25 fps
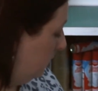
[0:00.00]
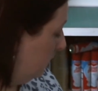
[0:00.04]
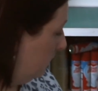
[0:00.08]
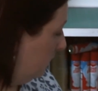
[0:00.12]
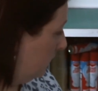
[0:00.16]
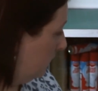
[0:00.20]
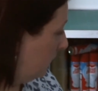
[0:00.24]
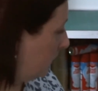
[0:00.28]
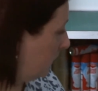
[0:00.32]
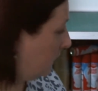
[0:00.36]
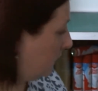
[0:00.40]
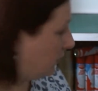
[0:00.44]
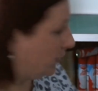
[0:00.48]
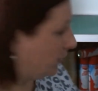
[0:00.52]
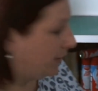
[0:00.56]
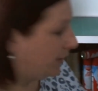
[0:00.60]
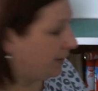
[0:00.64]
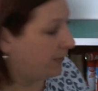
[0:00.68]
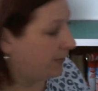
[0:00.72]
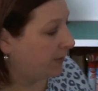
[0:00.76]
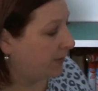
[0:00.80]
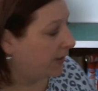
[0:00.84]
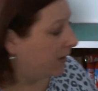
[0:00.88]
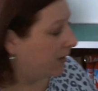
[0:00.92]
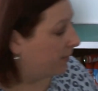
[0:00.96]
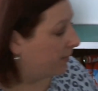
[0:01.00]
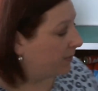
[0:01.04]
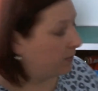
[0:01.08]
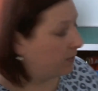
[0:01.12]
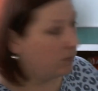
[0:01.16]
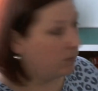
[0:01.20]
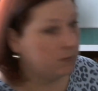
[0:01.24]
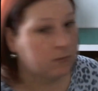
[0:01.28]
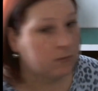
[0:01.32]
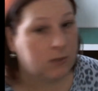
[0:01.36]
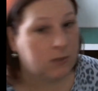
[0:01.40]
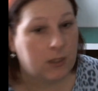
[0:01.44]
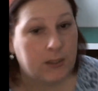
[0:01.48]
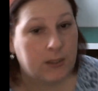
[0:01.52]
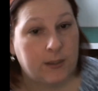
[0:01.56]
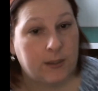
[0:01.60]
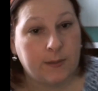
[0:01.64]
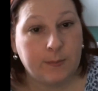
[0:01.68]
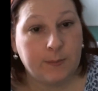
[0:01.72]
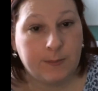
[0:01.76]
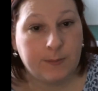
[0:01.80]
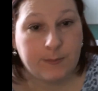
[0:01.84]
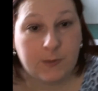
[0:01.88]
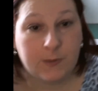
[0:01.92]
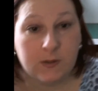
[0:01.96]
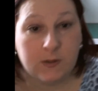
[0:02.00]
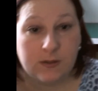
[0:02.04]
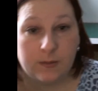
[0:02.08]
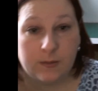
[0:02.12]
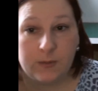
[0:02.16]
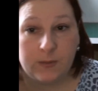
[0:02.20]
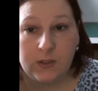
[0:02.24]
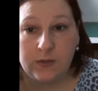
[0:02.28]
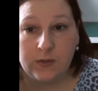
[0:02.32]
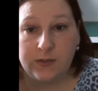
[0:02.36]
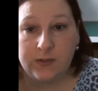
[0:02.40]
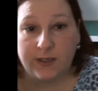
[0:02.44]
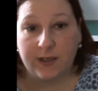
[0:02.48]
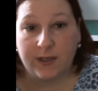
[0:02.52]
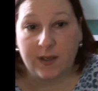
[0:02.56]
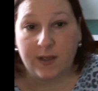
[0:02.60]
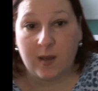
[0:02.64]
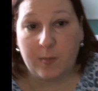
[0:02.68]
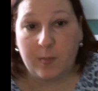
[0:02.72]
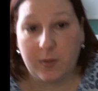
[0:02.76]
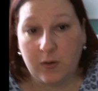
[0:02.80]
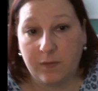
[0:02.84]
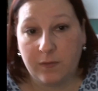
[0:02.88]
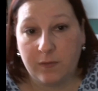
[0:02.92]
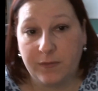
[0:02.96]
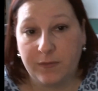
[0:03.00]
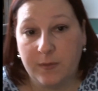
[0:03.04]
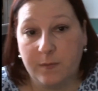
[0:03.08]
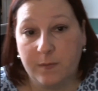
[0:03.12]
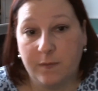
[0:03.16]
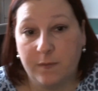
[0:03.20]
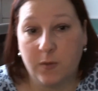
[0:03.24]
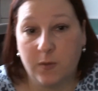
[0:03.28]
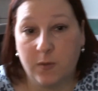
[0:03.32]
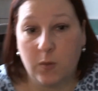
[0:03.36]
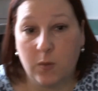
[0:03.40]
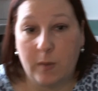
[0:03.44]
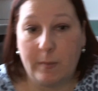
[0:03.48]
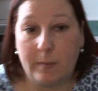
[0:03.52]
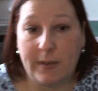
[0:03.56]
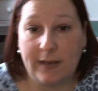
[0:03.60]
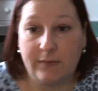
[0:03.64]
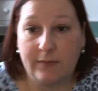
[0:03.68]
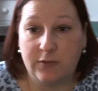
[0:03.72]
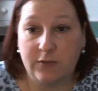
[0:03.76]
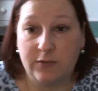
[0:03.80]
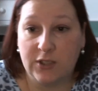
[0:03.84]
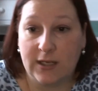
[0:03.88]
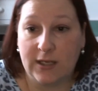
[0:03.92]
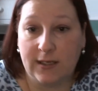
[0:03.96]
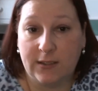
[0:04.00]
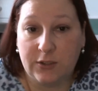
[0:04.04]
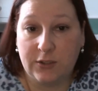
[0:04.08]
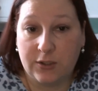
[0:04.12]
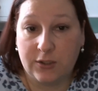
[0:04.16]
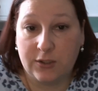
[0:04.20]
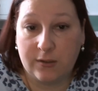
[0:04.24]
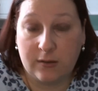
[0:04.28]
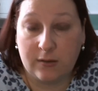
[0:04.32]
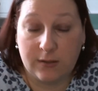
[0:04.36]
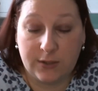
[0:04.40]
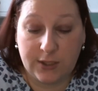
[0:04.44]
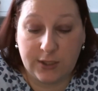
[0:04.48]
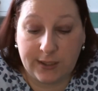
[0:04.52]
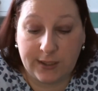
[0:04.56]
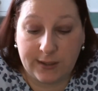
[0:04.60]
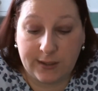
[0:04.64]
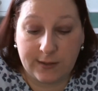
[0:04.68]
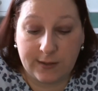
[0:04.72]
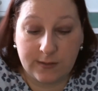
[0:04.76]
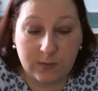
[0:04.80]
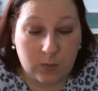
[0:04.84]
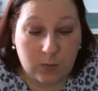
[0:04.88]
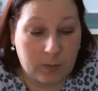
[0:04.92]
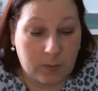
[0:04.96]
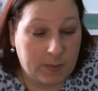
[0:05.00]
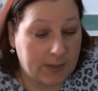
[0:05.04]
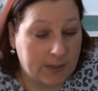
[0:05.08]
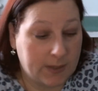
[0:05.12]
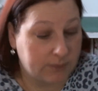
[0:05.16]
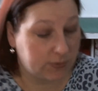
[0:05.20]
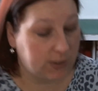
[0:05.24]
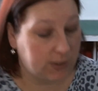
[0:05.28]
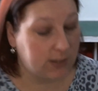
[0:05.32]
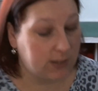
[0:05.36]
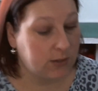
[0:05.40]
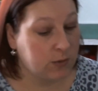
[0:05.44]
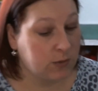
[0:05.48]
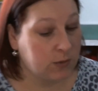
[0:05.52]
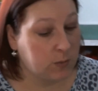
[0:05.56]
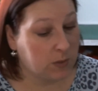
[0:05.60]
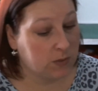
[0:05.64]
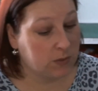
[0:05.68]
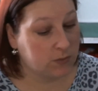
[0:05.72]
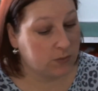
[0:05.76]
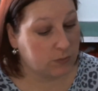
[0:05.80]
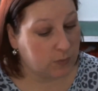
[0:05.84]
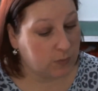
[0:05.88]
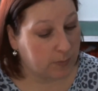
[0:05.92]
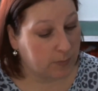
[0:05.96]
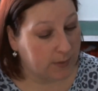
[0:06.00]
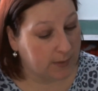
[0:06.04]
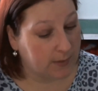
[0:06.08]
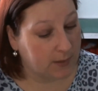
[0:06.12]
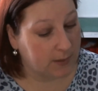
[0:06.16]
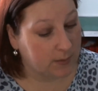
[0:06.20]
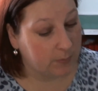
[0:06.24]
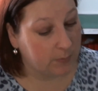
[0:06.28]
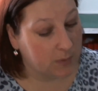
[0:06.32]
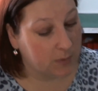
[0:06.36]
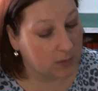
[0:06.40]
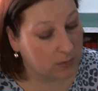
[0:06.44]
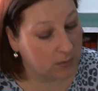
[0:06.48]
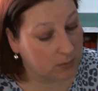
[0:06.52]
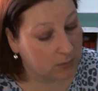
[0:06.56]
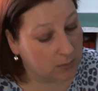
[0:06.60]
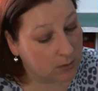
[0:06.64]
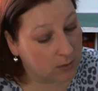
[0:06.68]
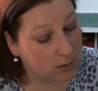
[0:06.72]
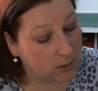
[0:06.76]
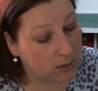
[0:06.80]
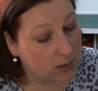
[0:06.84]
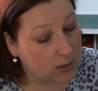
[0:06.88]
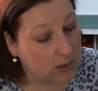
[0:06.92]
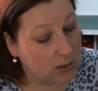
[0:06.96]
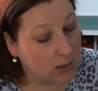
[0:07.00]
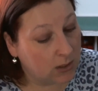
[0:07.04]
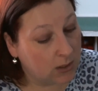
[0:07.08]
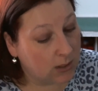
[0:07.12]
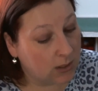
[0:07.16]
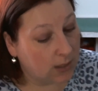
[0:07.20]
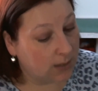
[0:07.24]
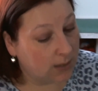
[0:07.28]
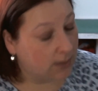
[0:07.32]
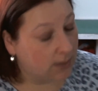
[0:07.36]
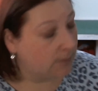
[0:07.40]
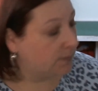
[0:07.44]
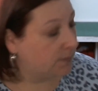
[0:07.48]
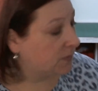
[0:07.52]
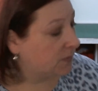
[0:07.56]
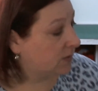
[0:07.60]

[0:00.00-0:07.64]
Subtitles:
which I'll show you a couple, because I'm using a couple of them for the £1 challenge, Carla Jenkins £1 challenge, but I'll talk about that in a minute.